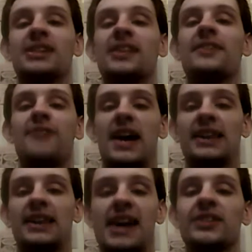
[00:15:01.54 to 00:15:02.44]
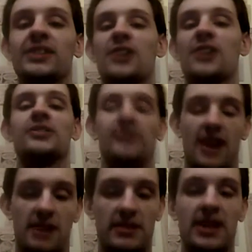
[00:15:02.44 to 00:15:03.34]
is on the fan now, so
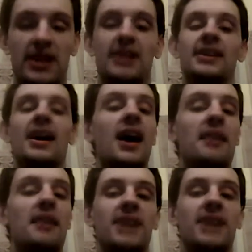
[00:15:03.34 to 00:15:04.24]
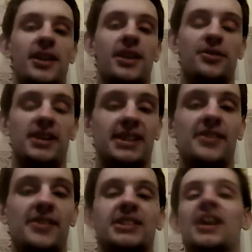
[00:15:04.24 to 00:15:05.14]

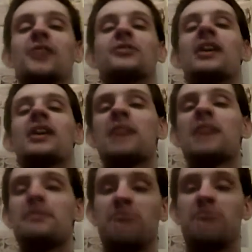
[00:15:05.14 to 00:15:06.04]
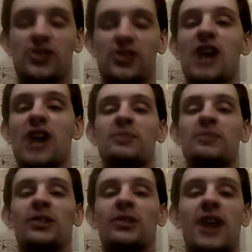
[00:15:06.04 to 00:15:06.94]
93.7. So I picked Josh
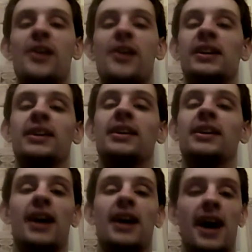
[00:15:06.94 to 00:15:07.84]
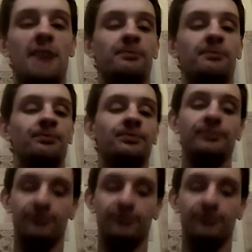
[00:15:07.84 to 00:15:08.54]
Miller there. When